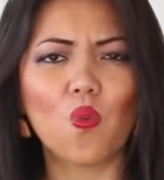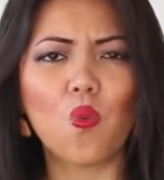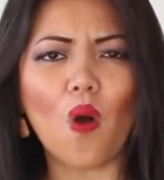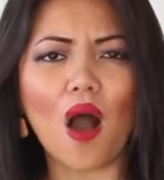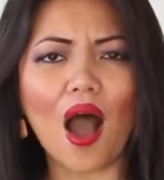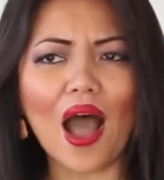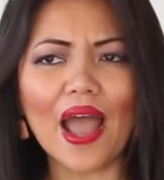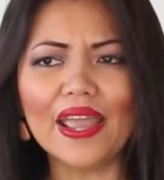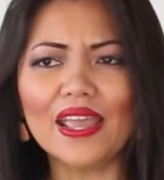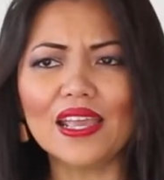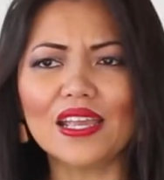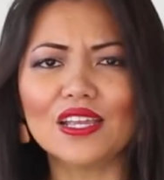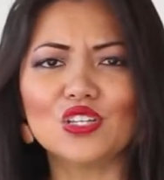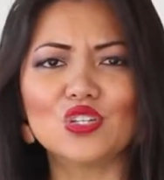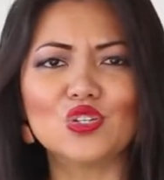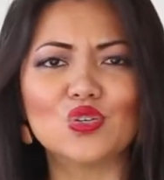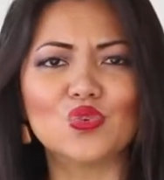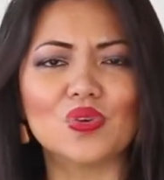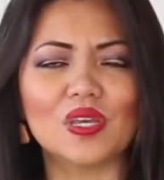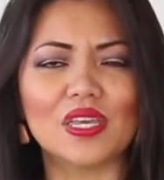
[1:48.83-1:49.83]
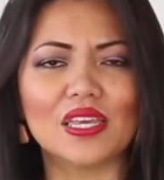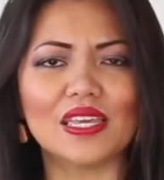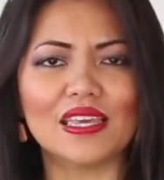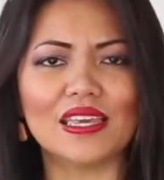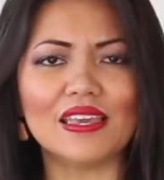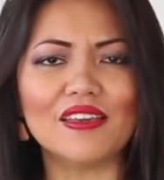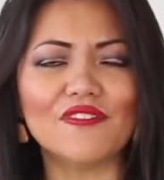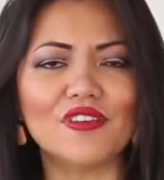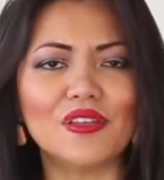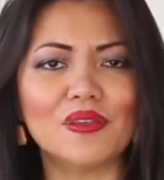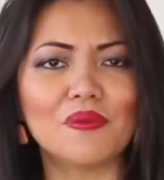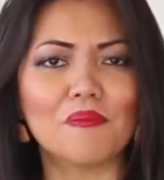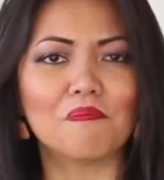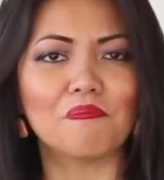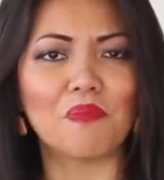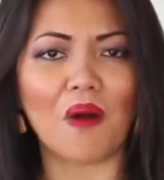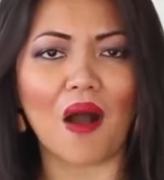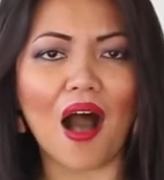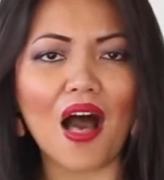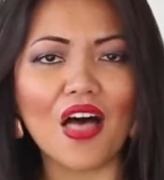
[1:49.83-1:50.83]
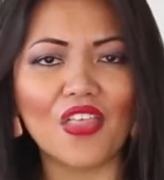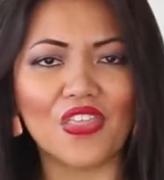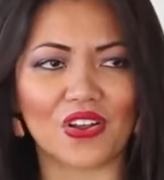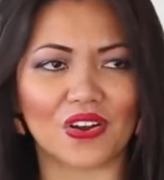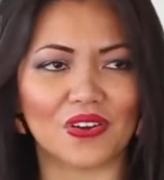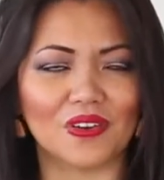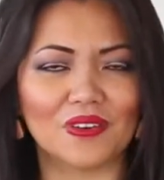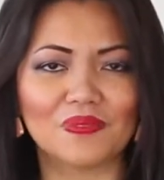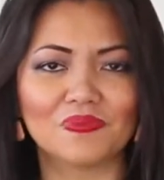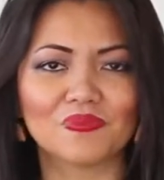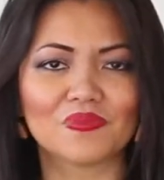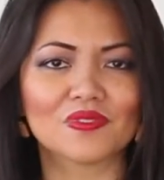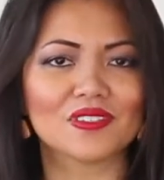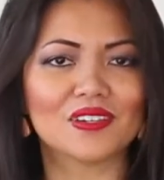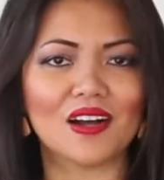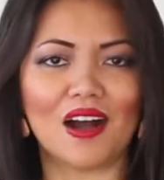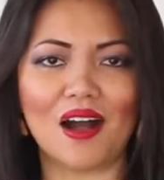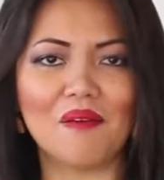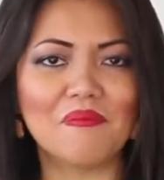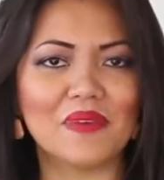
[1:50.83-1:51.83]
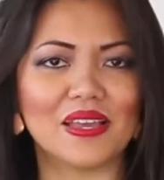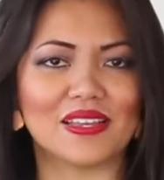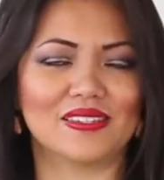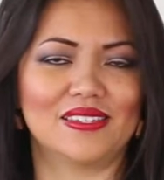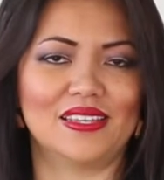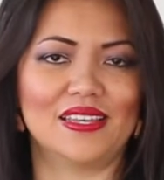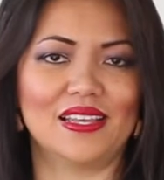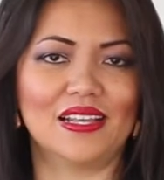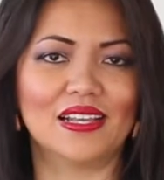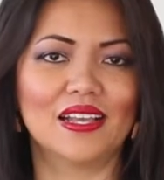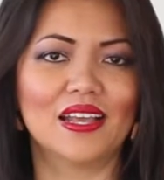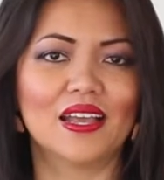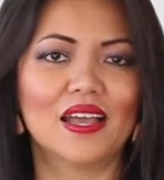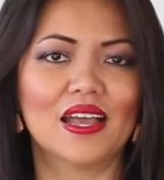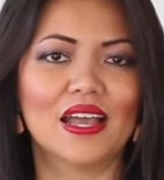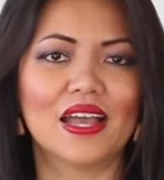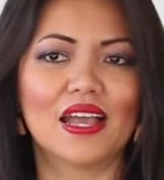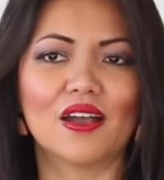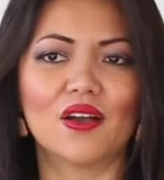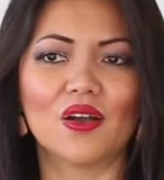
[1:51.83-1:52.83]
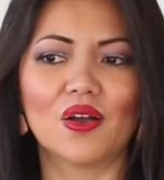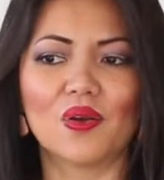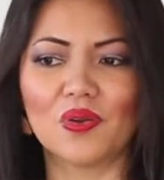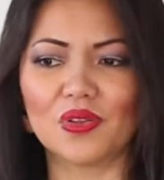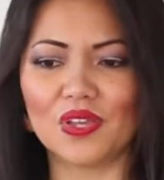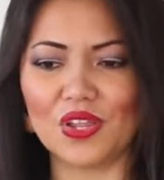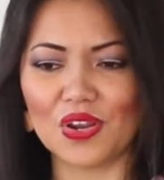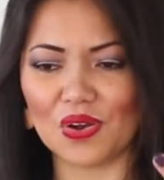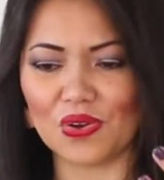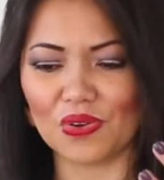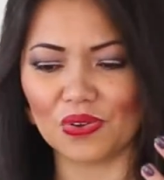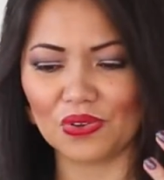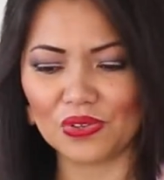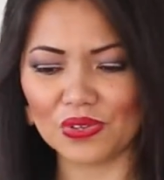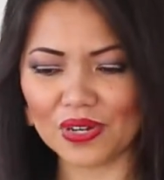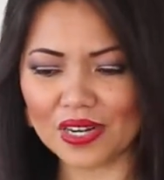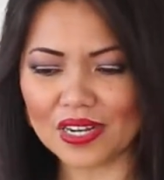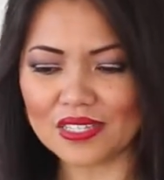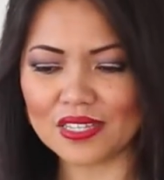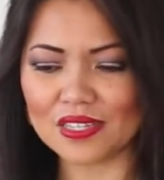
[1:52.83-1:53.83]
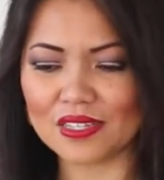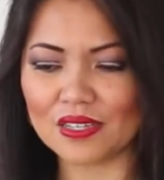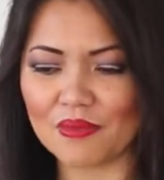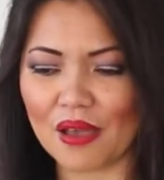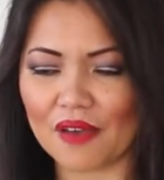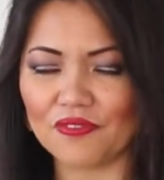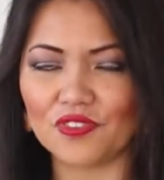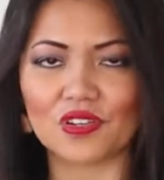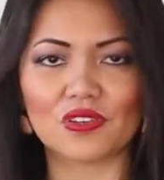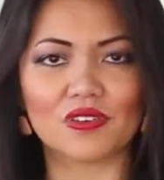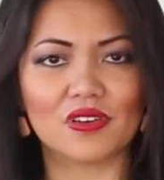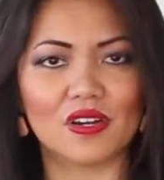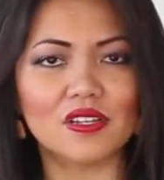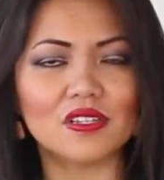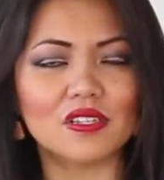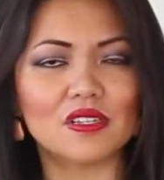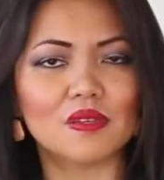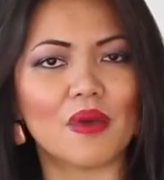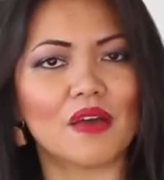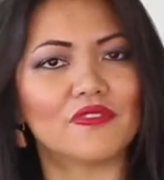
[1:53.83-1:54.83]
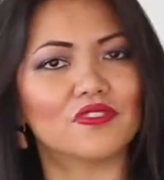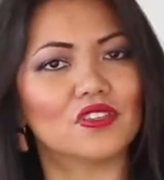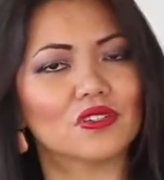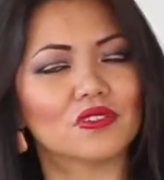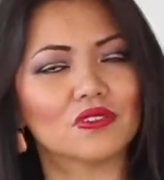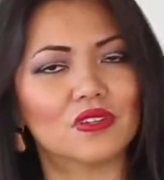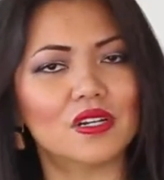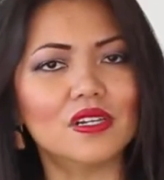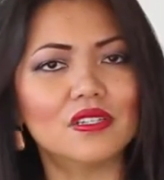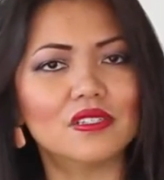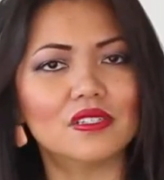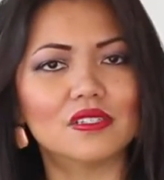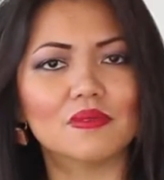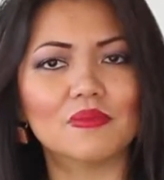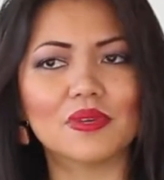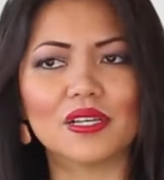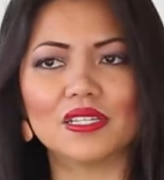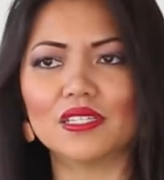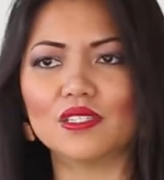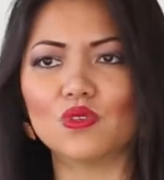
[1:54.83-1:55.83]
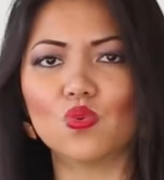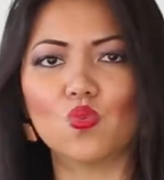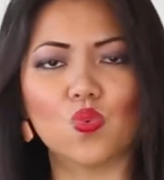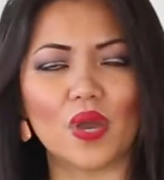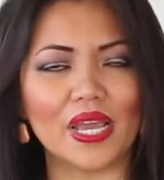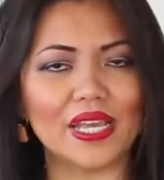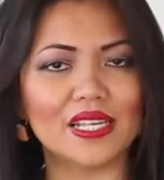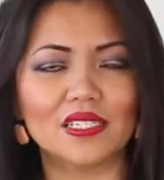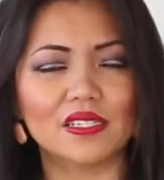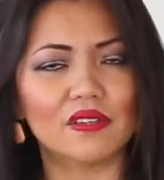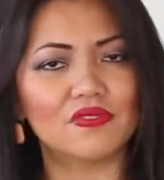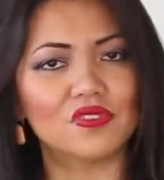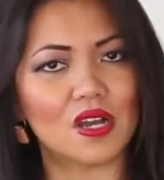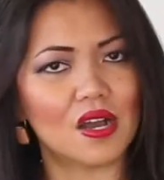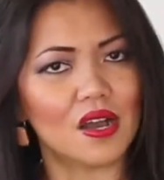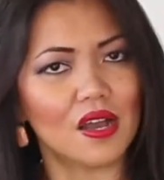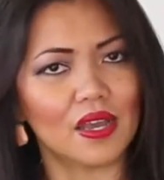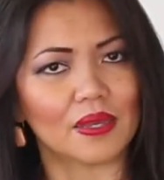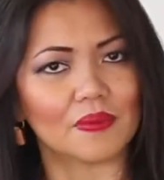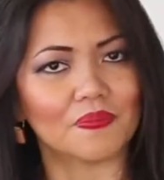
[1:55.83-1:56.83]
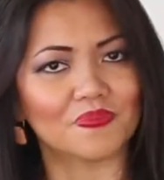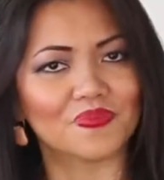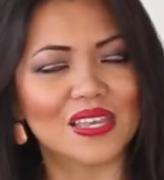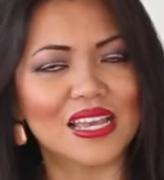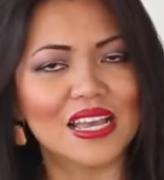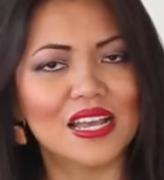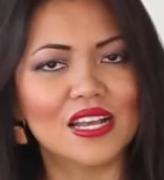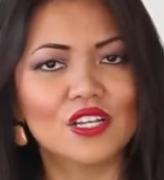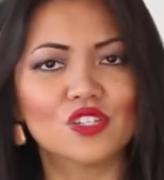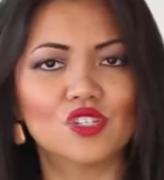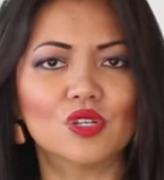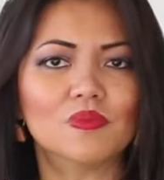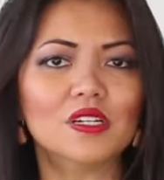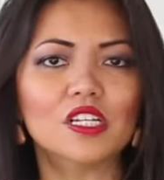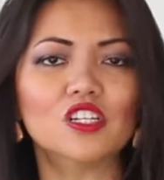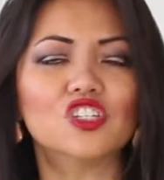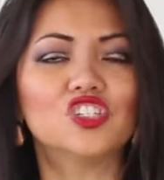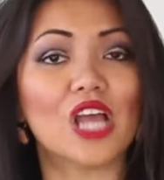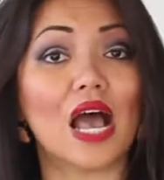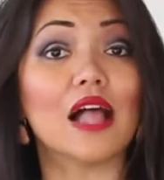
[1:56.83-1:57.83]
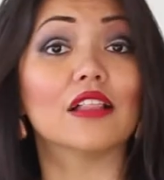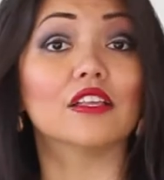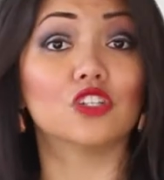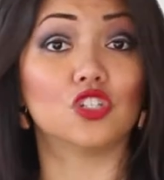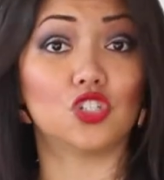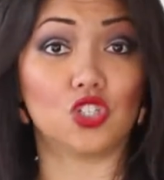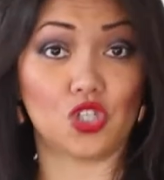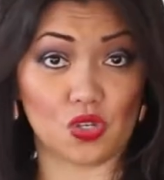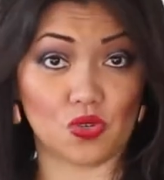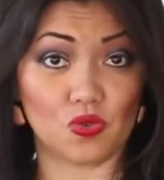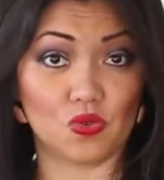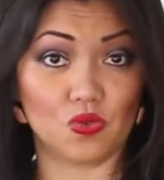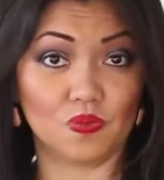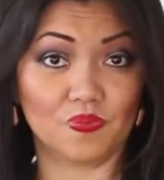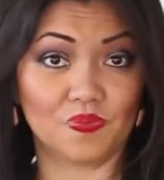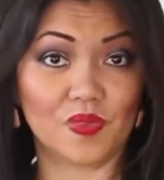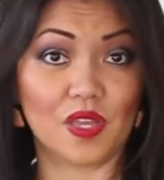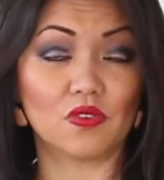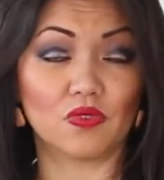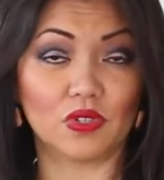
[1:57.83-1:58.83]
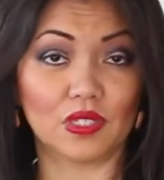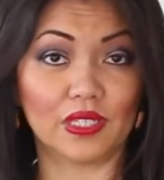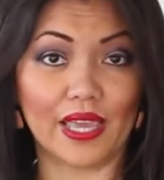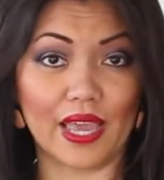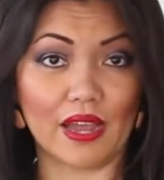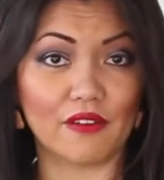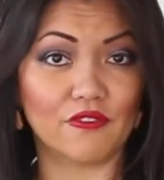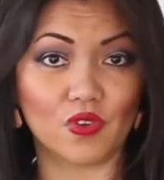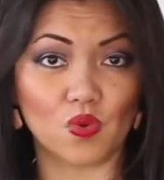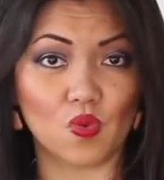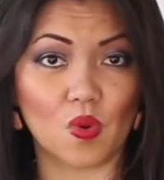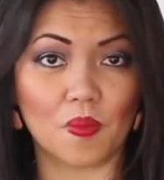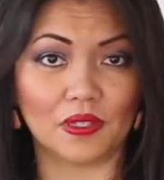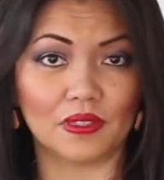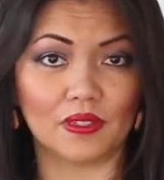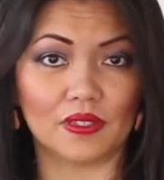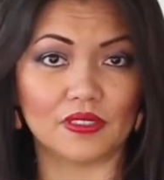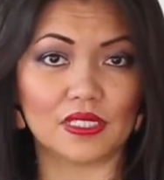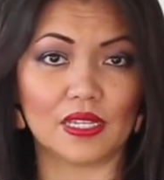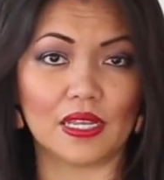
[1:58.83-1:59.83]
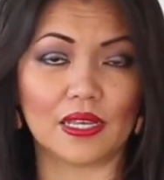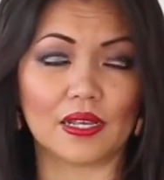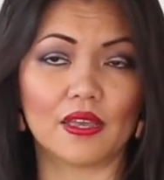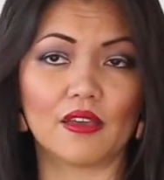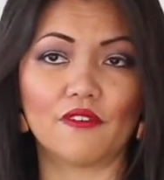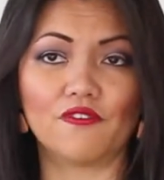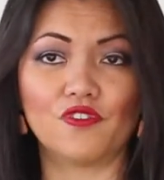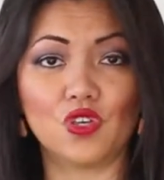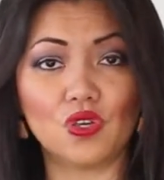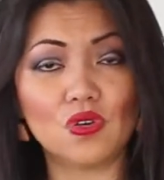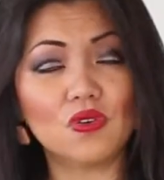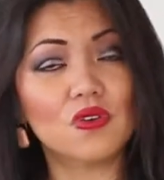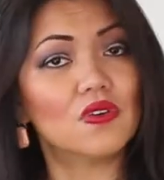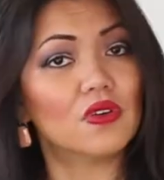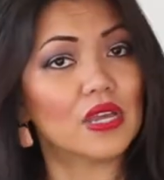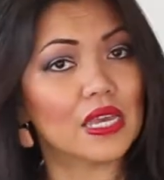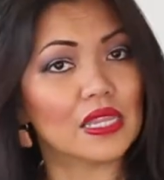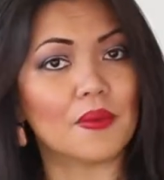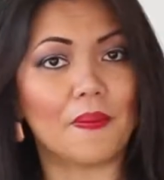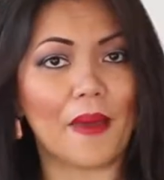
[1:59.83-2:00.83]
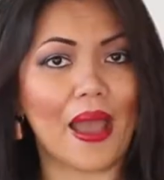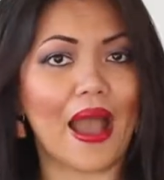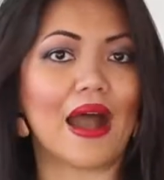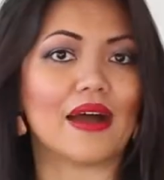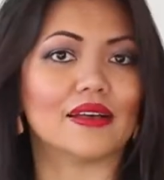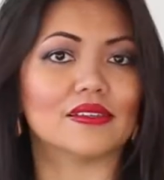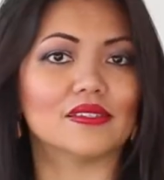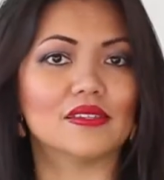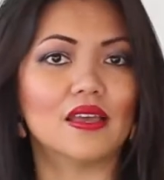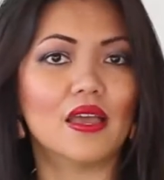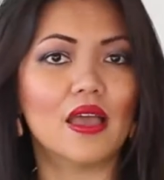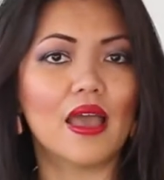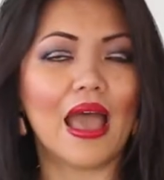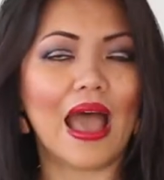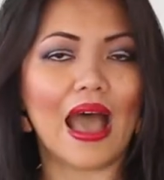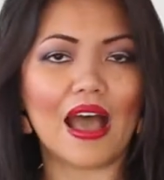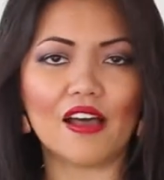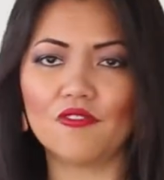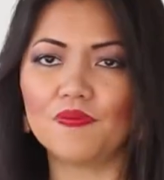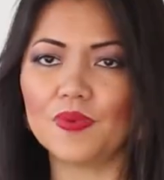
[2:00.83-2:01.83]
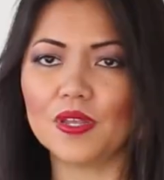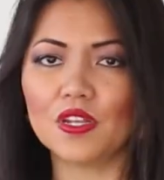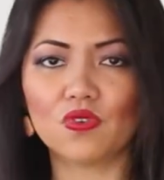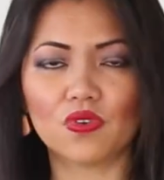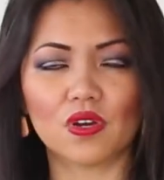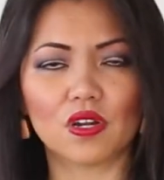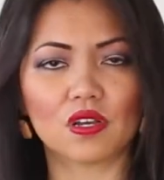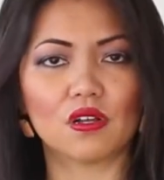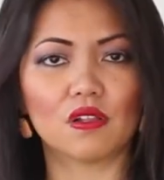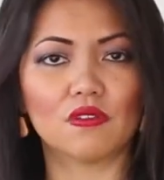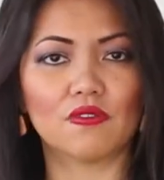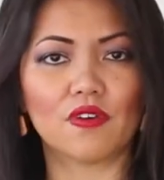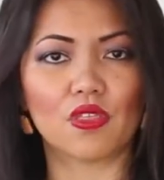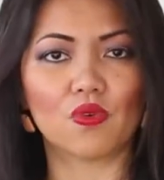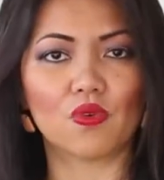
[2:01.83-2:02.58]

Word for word: why do we even bother commenting, you know, criticism after criticism after criticism because it's a waste of time. So I'm going to challenge you and really every woman listening. If you in the past have been critical of